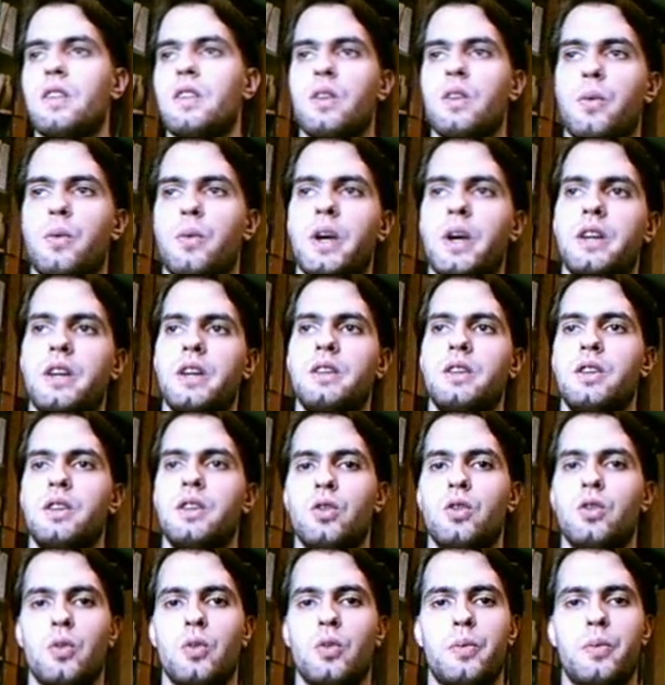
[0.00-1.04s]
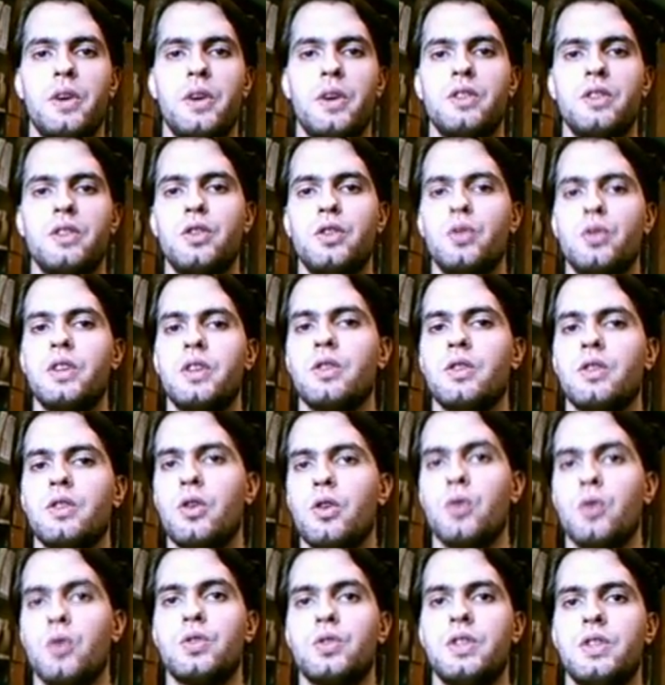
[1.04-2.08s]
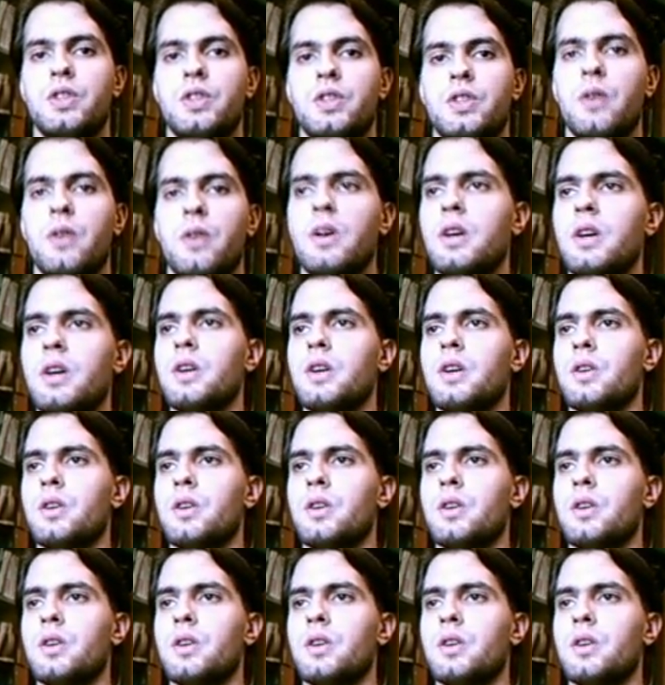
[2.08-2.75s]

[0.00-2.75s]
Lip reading: in the way European Union goes now.